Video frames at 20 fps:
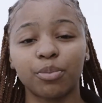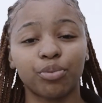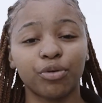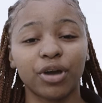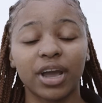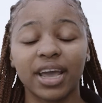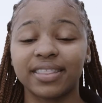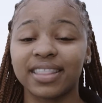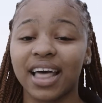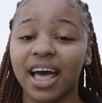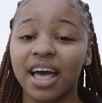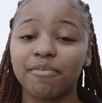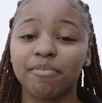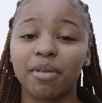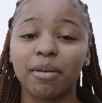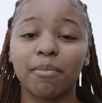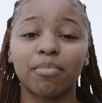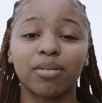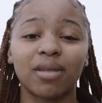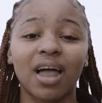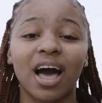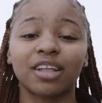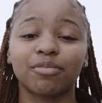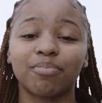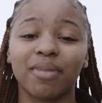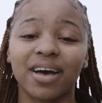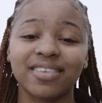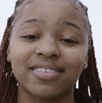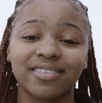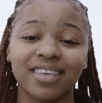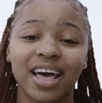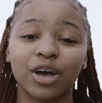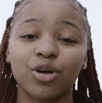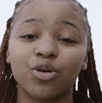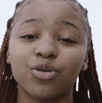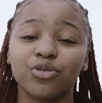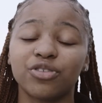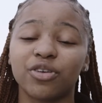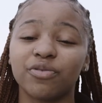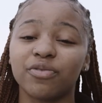brain that have been blocked by
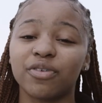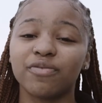cycles of